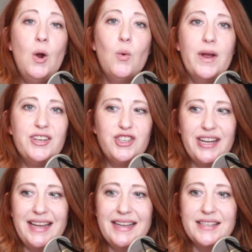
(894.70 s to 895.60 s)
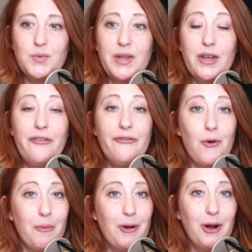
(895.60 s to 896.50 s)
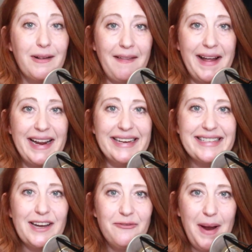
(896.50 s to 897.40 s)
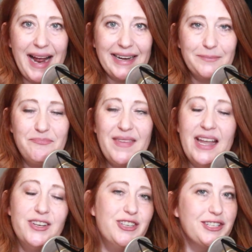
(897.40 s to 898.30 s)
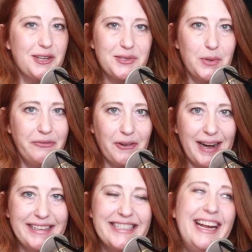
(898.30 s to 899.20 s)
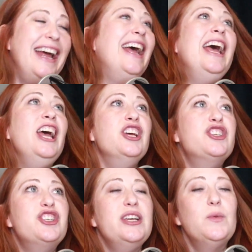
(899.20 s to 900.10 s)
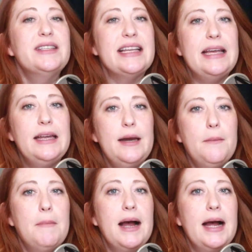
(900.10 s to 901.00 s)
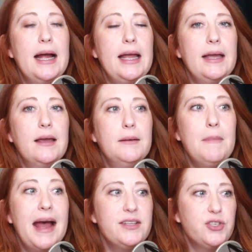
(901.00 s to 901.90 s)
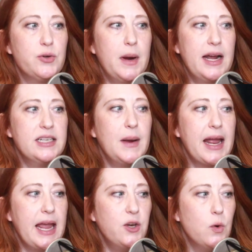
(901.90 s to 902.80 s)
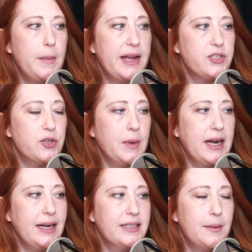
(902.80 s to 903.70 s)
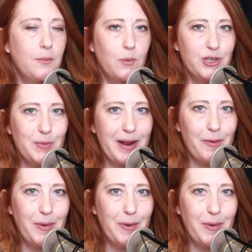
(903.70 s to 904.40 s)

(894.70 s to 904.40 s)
which is with a former client of mine. She's also a friend. She was in my mastermind, my annual mastermind, which, by the